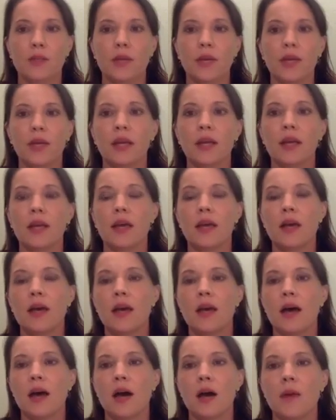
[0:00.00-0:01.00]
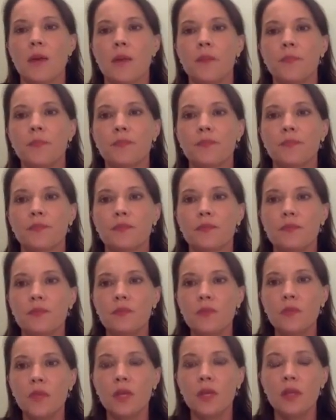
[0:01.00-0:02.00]
But
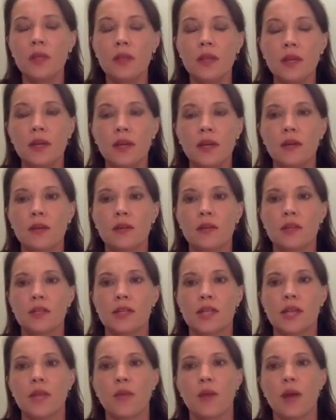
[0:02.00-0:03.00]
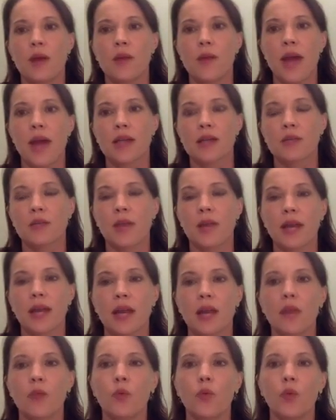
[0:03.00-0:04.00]
the statewide mask
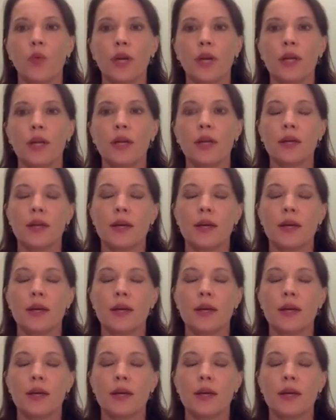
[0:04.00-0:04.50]
mandate would